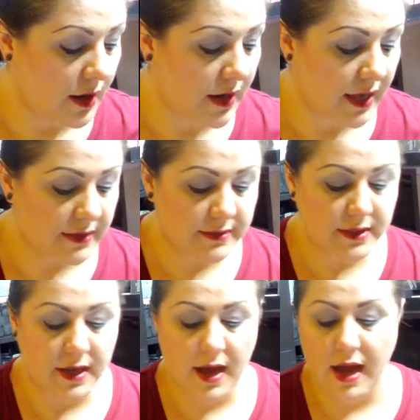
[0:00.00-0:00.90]
Next,
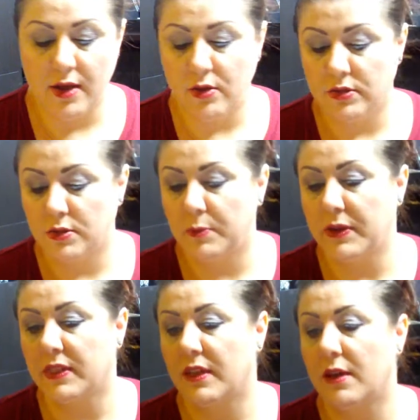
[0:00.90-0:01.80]
I also
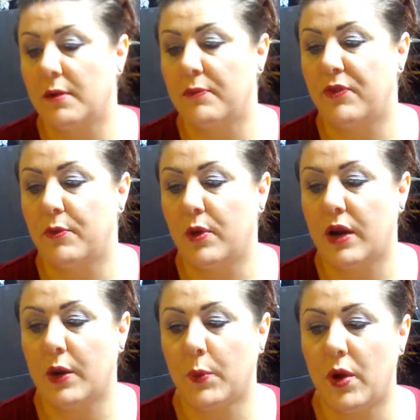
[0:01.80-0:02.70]
picked up from
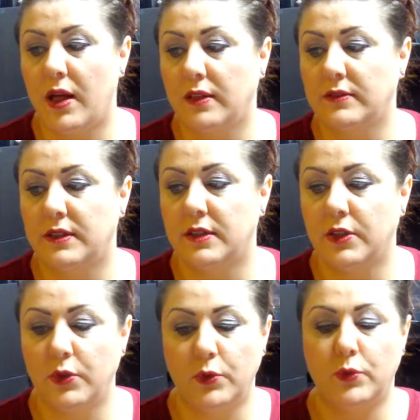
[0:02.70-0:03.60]
Wet n Wild their
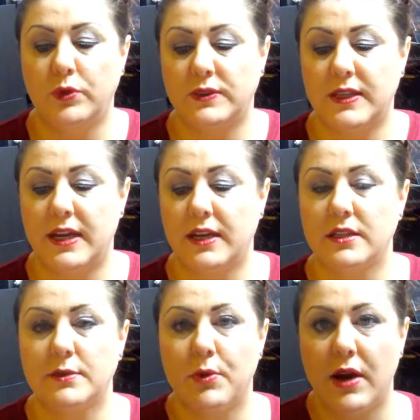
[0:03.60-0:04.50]
new setting
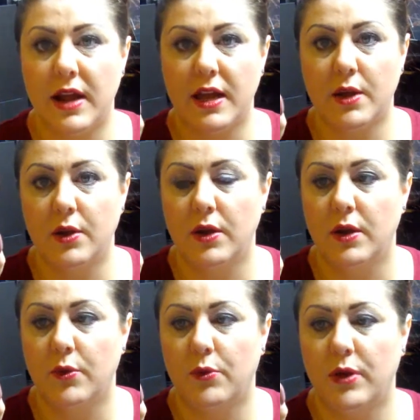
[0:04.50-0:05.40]
spray,
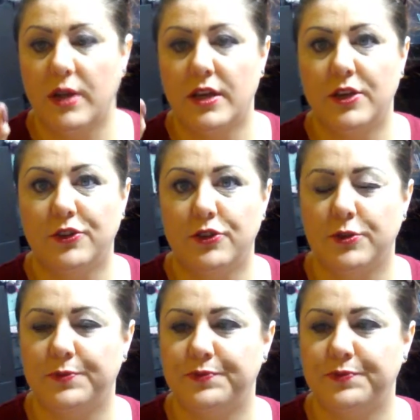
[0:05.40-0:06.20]
which